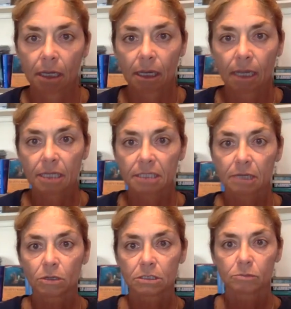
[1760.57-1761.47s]
and then they
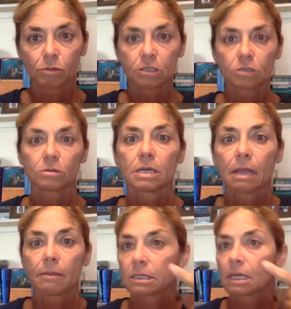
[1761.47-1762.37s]
said, "What's what's her
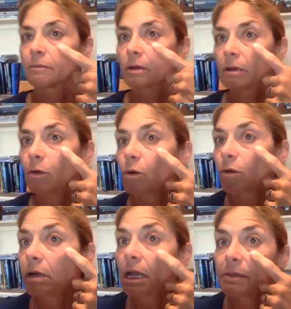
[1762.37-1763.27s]
name? His name? Well,
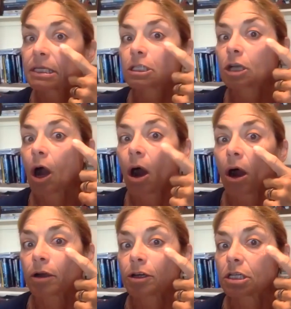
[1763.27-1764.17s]
her name is
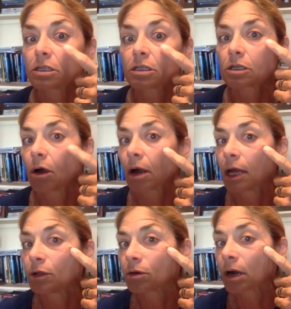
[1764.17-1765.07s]
Scar. She has a scar
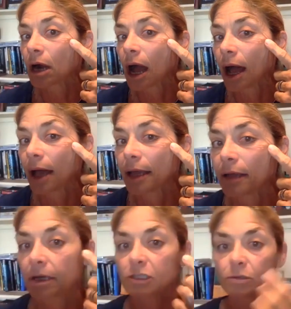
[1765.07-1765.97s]
under her eye,
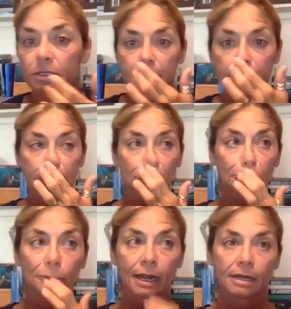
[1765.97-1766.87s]
right? So it's easier
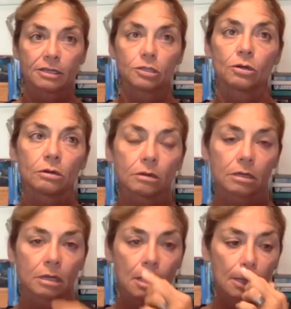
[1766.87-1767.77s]
to recognize. So hook
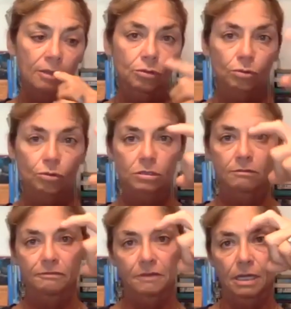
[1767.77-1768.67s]

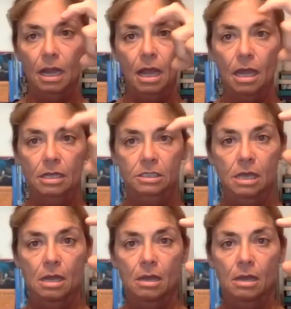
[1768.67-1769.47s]
dorsal fin has